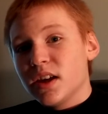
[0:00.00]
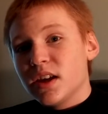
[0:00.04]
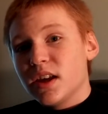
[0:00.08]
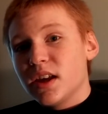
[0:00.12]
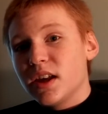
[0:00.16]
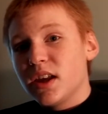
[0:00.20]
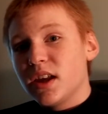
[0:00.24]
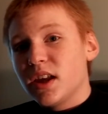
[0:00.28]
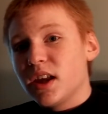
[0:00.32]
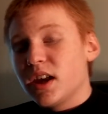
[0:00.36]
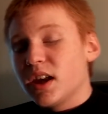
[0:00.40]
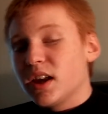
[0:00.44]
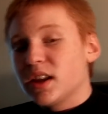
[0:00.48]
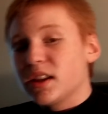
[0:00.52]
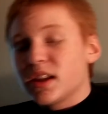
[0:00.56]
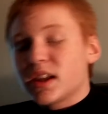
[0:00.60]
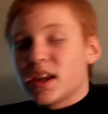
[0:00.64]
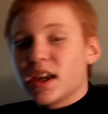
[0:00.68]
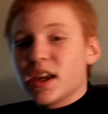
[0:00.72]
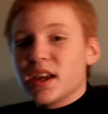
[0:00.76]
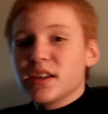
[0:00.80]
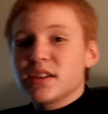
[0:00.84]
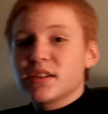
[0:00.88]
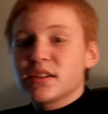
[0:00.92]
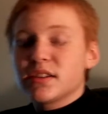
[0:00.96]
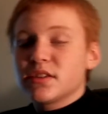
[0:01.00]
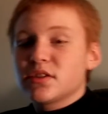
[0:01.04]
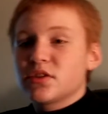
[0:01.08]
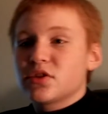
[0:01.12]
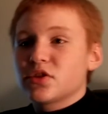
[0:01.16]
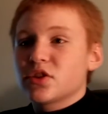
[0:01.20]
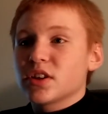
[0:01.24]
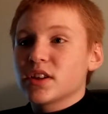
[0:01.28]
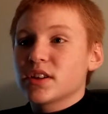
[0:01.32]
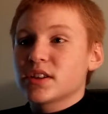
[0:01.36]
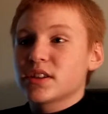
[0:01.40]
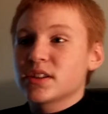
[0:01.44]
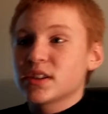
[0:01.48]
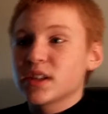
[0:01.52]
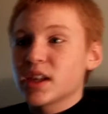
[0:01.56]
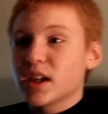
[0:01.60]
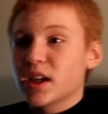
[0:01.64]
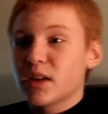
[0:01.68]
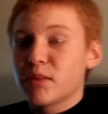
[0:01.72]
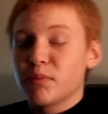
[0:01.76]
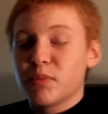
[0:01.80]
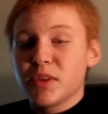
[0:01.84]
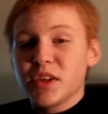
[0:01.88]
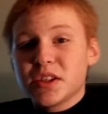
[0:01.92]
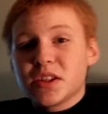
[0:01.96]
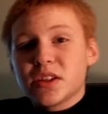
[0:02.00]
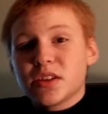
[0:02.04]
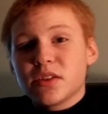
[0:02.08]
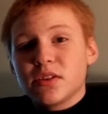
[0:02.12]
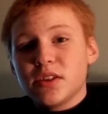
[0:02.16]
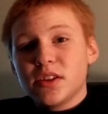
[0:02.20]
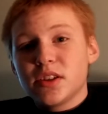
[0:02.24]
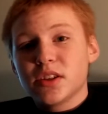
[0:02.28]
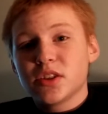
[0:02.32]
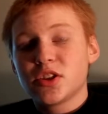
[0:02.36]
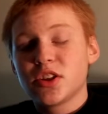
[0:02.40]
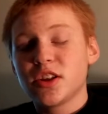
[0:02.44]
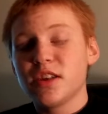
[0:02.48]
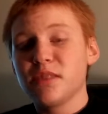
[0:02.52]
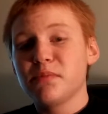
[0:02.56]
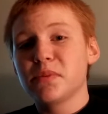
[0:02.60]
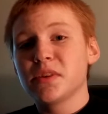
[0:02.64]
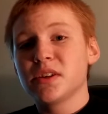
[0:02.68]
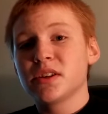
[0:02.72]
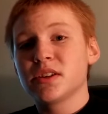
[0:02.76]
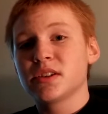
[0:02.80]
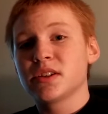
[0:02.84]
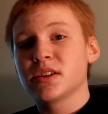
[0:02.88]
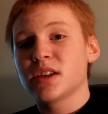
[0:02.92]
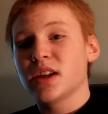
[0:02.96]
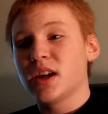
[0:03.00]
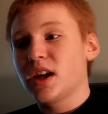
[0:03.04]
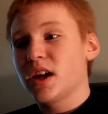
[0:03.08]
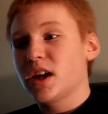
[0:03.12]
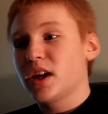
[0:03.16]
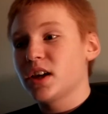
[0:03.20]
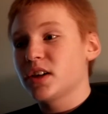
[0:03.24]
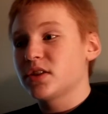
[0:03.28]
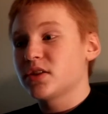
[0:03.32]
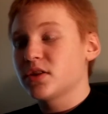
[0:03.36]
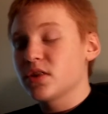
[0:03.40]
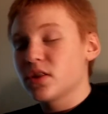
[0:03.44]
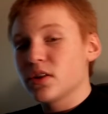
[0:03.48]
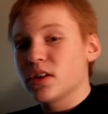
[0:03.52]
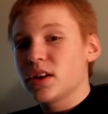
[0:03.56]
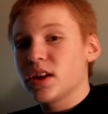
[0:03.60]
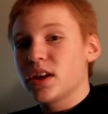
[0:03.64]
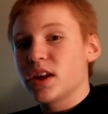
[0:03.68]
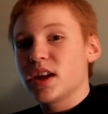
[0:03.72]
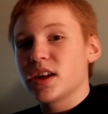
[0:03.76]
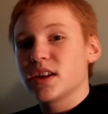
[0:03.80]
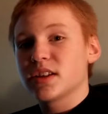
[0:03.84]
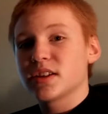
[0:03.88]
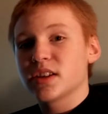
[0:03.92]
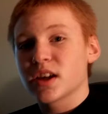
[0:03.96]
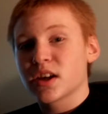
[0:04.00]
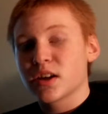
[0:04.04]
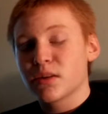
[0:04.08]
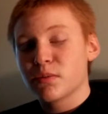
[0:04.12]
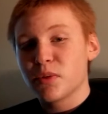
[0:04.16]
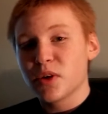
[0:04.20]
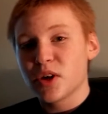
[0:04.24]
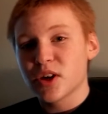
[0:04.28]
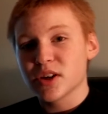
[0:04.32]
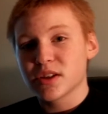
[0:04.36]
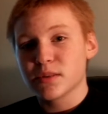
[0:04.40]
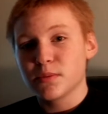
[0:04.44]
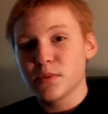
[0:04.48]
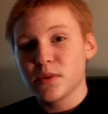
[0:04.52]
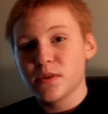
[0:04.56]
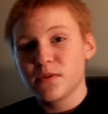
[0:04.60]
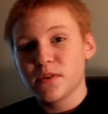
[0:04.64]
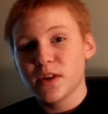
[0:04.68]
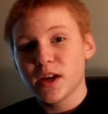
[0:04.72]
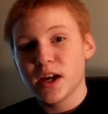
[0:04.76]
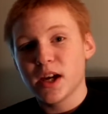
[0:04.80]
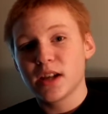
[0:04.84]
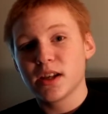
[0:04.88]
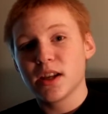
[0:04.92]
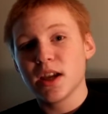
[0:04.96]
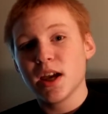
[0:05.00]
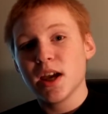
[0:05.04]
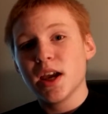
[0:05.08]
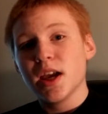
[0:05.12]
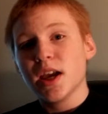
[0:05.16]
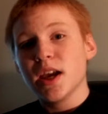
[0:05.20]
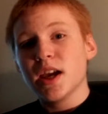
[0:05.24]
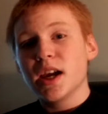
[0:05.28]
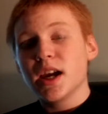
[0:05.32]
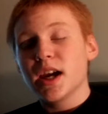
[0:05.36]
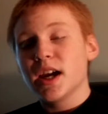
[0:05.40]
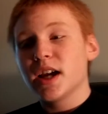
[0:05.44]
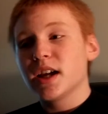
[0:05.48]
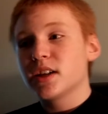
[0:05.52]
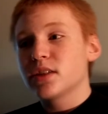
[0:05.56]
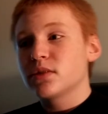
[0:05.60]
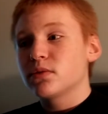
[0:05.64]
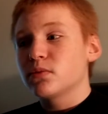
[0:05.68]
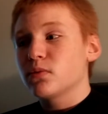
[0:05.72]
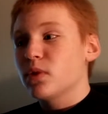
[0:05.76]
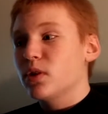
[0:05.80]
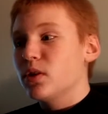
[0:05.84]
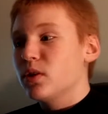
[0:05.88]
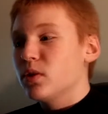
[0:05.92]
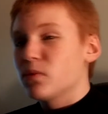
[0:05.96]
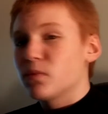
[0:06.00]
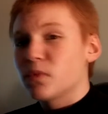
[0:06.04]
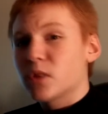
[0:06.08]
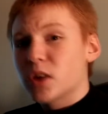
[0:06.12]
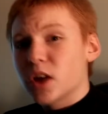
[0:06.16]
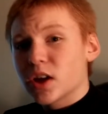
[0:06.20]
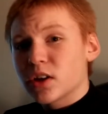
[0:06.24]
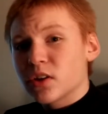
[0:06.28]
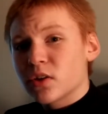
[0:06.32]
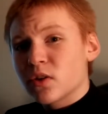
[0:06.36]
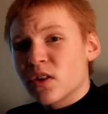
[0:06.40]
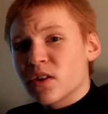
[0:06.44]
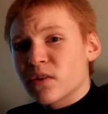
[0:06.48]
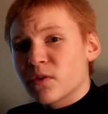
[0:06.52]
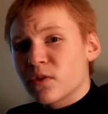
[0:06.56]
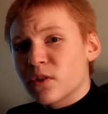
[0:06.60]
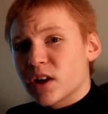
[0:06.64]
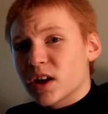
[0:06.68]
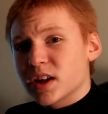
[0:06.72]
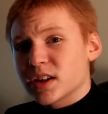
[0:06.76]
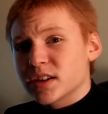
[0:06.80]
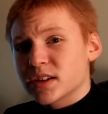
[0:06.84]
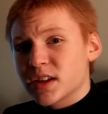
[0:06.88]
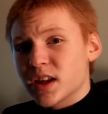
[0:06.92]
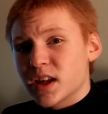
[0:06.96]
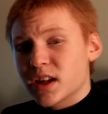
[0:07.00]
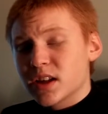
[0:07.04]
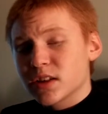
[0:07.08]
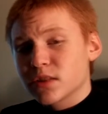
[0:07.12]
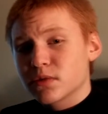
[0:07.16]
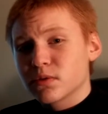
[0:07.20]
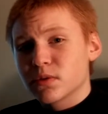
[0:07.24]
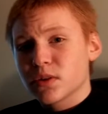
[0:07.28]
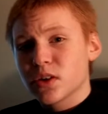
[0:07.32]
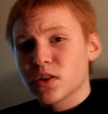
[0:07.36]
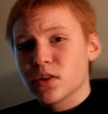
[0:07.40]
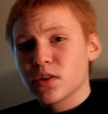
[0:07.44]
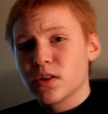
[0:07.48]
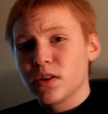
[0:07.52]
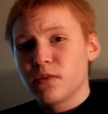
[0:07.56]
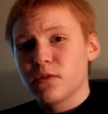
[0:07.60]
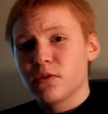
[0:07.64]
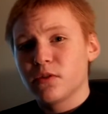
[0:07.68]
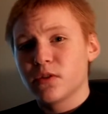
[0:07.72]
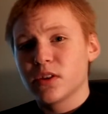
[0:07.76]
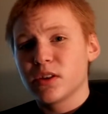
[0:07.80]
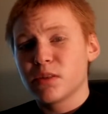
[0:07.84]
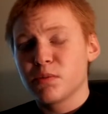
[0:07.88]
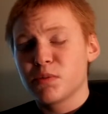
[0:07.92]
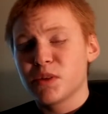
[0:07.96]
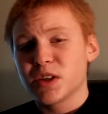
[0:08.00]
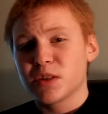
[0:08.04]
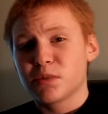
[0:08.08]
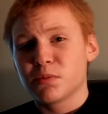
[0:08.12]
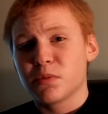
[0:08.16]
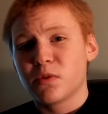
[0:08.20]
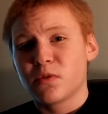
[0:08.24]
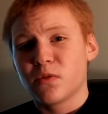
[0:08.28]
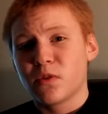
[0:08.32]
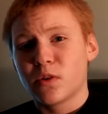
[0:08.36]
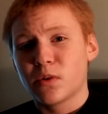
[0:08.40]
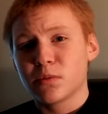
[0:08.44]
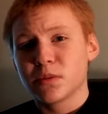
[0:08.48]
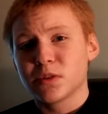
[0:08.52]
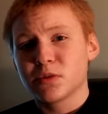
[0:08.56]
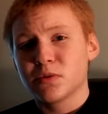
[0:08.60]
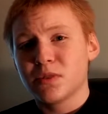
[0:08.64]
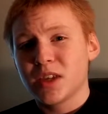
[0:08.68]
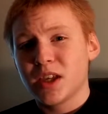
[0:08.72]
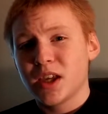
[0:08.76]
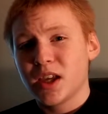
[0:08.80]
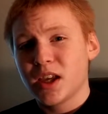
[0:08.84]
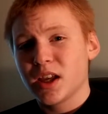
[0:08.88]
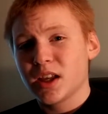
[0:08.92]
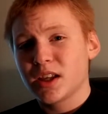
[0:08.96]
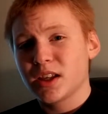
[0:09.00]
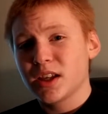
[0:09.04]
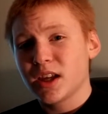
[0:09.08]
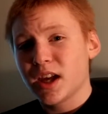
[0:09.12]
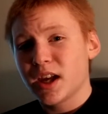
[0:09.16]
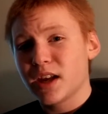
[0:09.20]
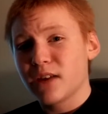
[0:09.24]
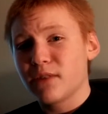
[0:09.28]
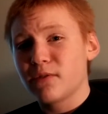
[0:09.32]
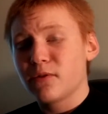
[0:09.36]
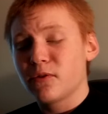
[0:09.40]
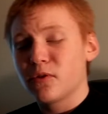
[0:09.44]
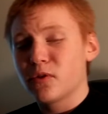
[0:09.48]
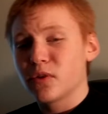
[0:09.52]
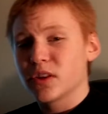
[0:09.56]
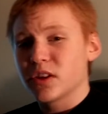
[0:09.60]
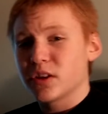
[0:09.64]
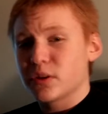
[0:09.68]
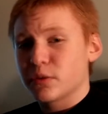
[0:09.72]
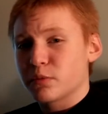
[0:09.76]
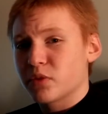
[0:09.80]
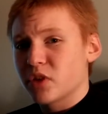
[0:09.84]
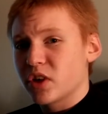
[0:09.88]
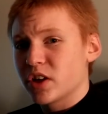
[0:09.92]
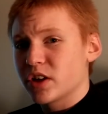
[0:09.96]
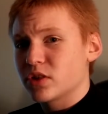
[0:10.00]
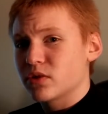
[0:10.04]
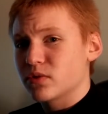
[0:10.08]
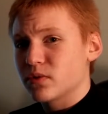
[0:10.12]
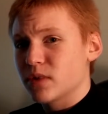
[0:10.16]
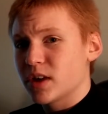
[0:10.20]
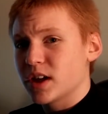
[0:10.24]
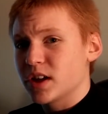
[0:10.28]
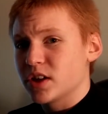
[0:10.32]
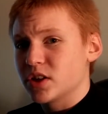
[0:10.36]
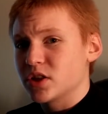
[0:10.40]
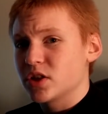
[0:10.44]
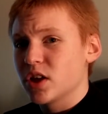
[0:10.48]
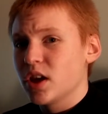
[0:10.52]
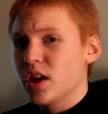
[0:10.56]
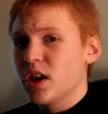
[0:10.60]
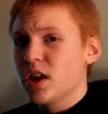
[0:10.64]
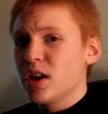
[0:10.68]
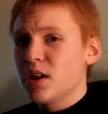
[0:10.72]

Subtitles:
And the case is just basically the cheapest sturdy case I could possibly find, as we're not going for aesthetics, we're going for the best performance we can get for this price range.